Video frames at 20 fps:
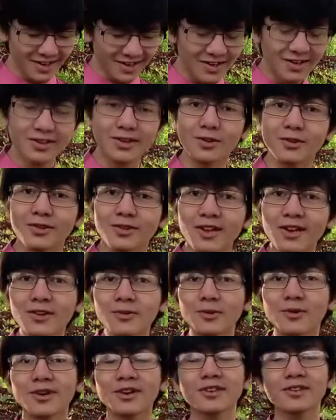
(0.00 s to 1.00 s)
So later
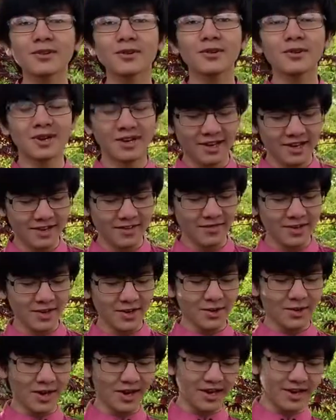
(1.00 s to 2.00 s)
we're going to do a
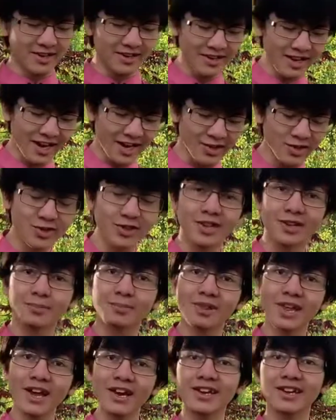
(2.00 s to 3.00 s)
video on actually
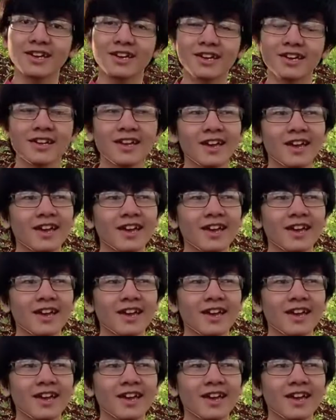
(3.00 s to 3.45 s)
planting it.